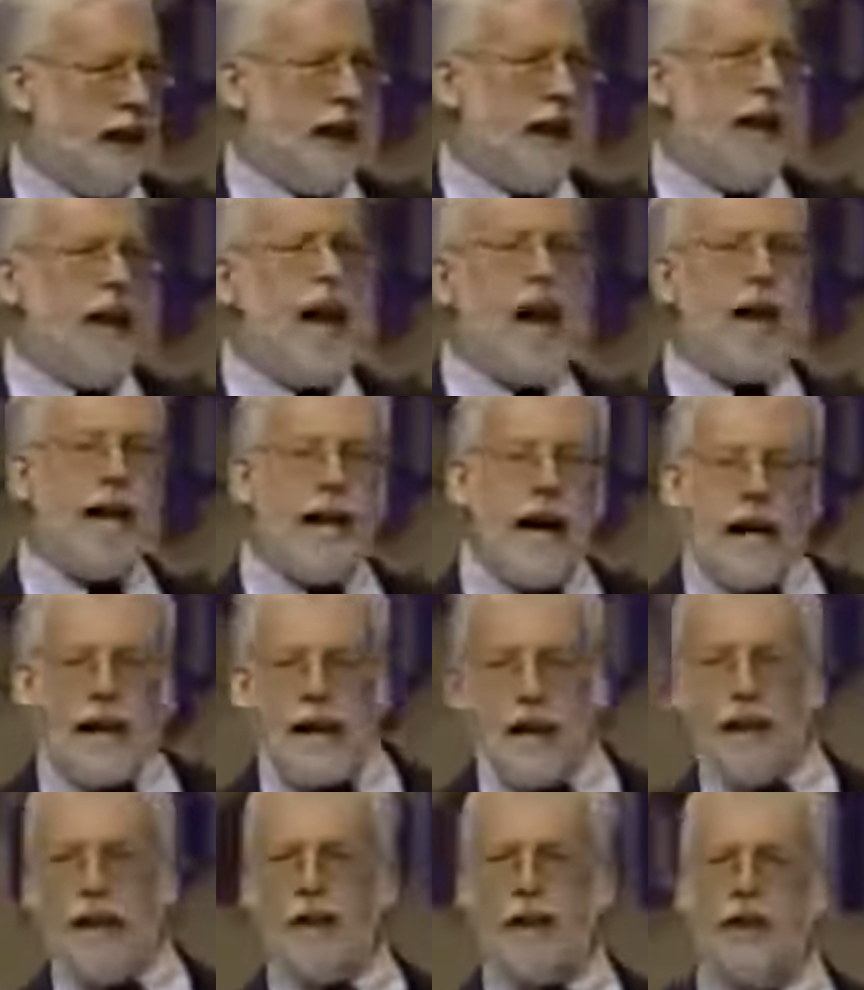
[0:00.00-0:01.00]
And had
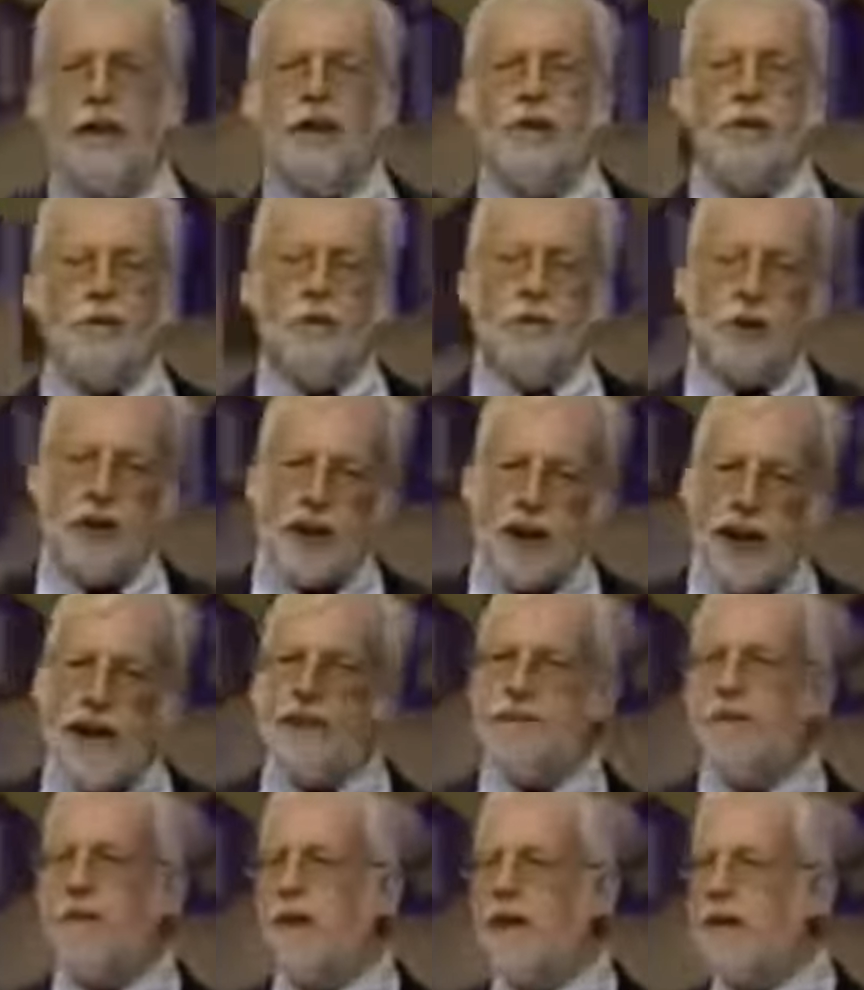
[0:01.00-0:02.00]
not the issue of
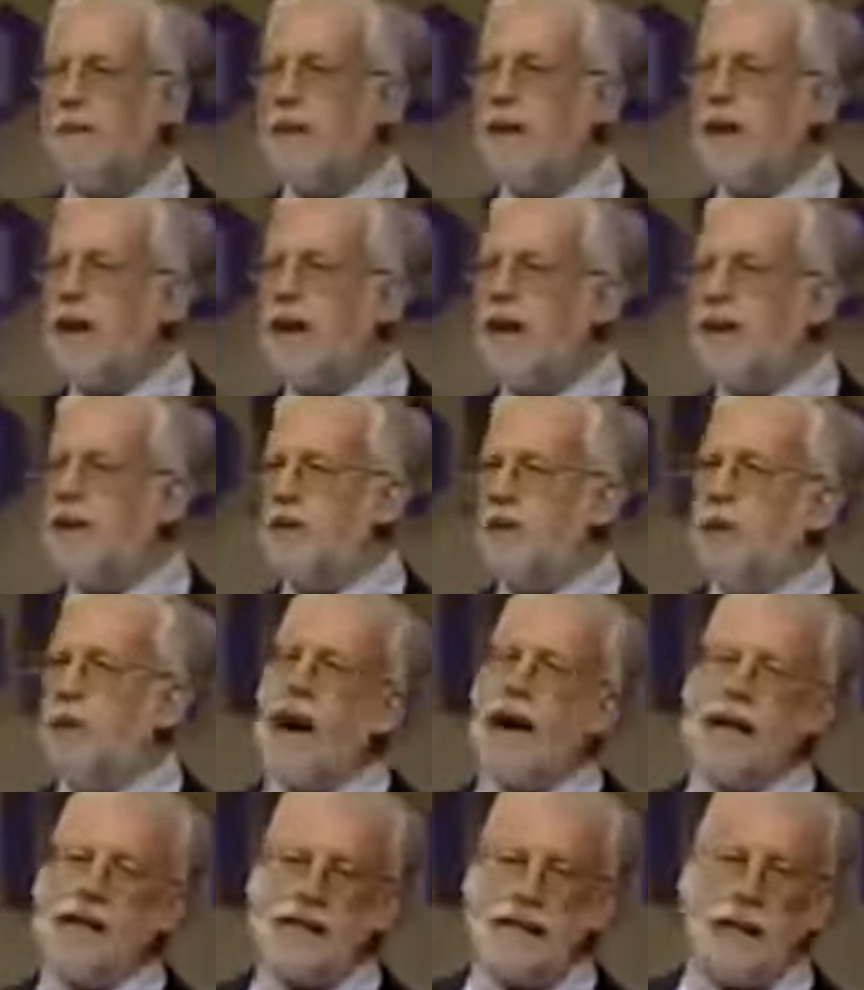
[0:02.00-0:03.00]
slavery begun to
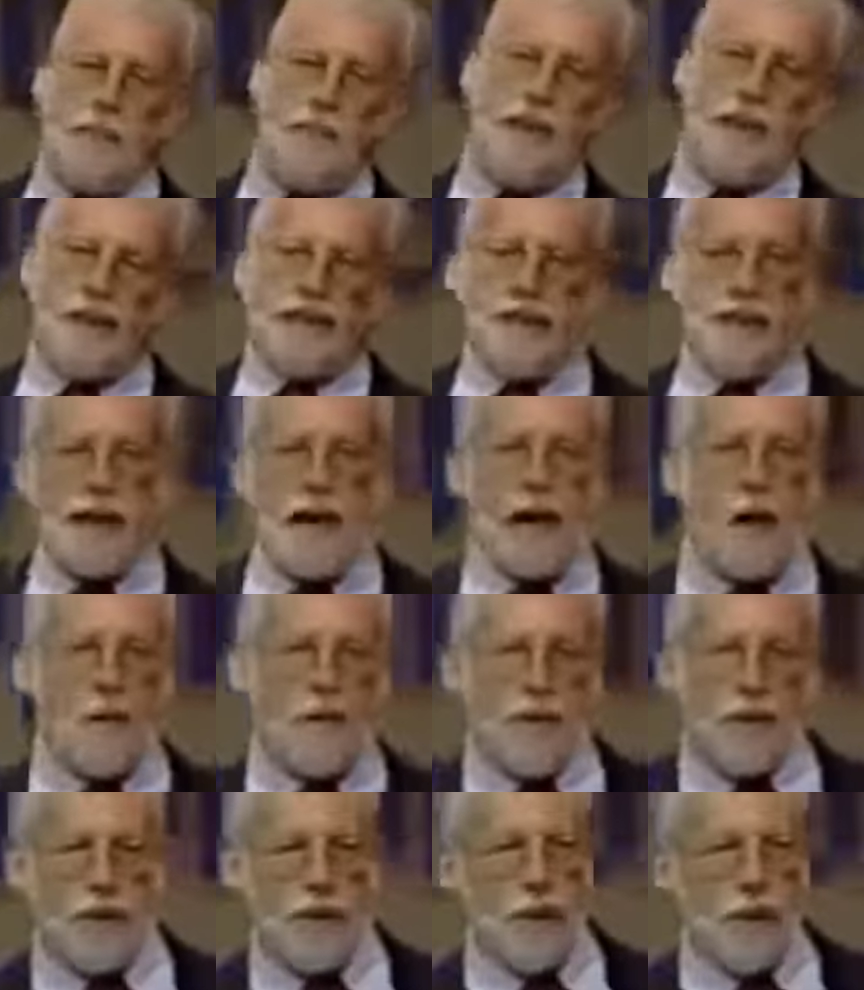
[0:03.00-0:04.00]
rise up in the
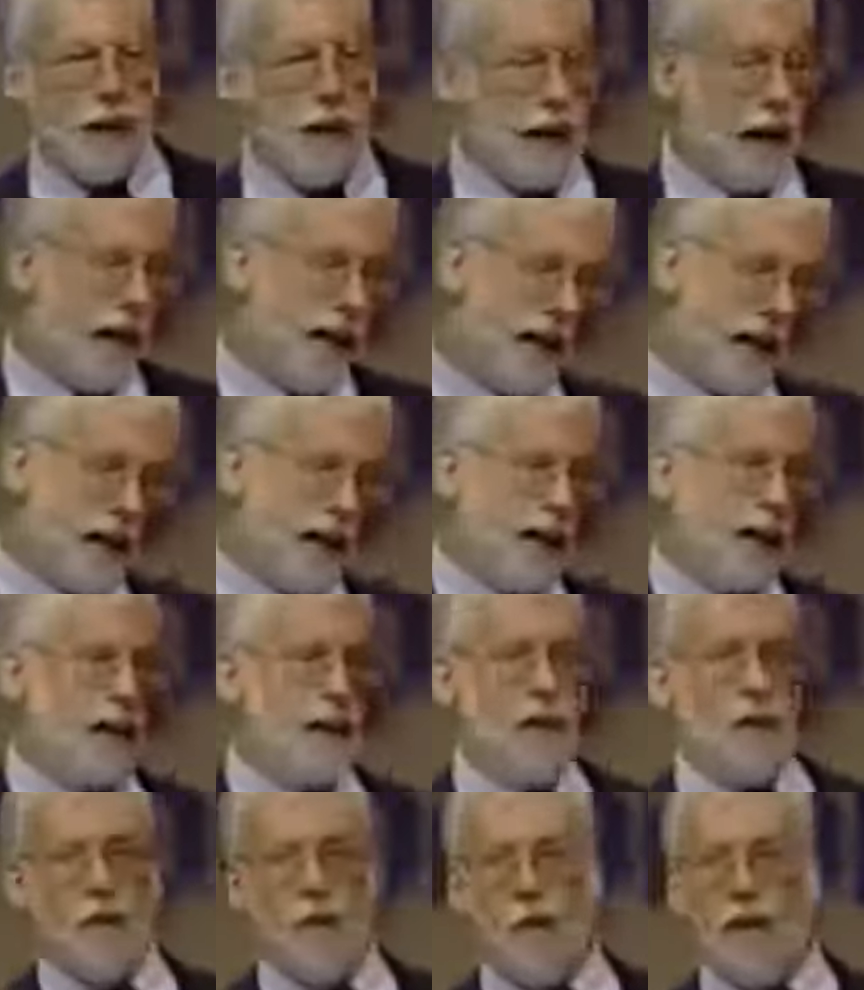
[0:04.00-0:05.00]
South, and indeed
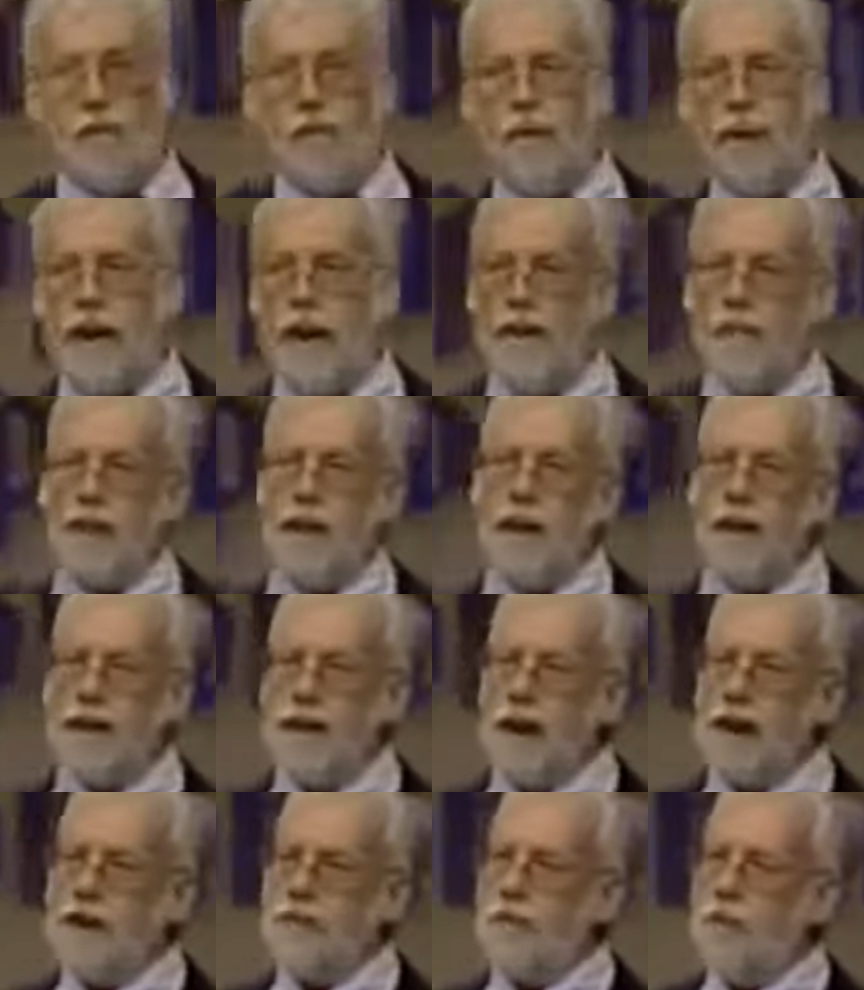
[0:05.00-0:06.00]
in the North with the
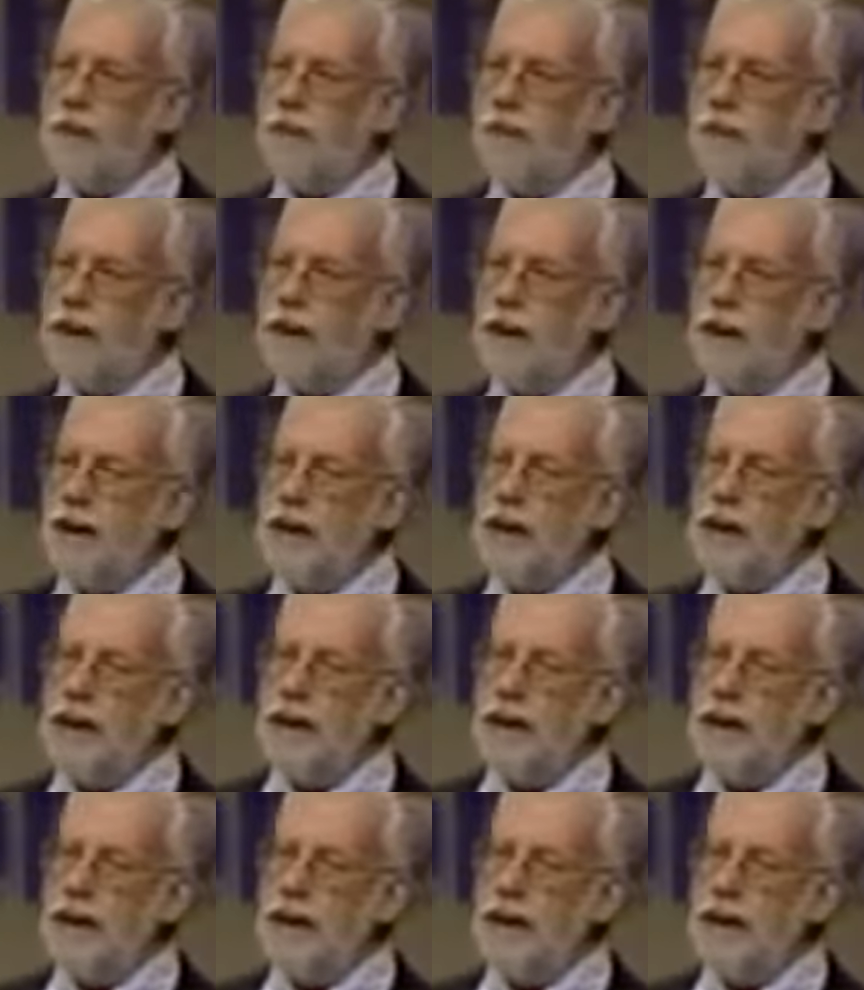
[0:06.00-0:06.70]
abolitionist movement,